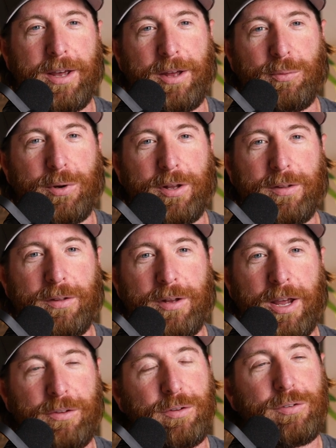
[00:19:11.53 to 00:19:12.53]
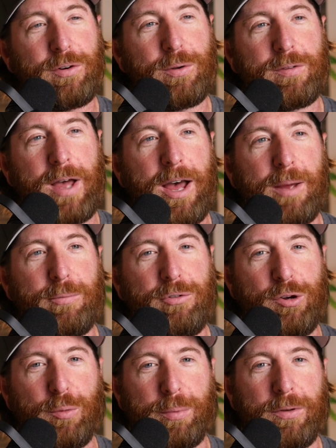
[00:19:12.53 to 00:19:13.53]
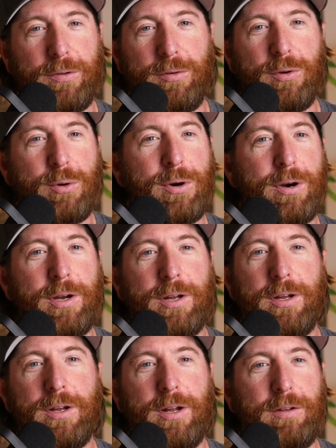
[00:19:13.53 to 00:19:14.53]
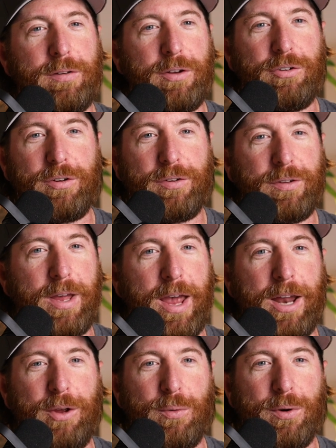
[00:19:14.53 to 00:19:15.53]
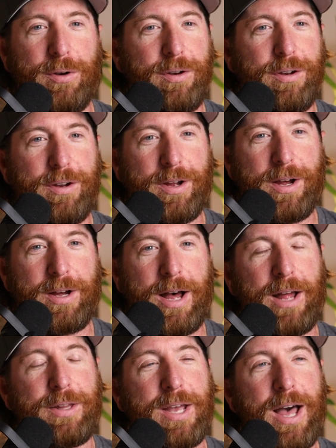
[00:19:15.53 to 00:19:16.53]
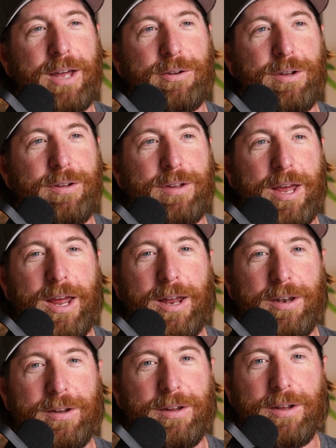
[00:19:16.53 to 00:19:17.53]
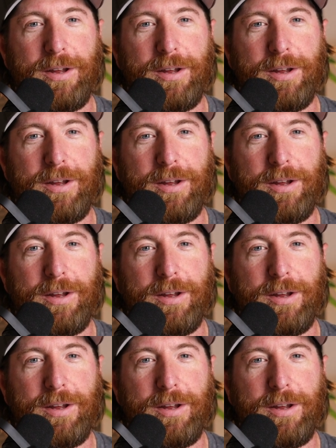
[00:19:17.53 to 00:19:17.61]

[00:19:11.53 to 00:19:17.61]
And when it hits a certain time, she opens the door to just anyone on the island. And,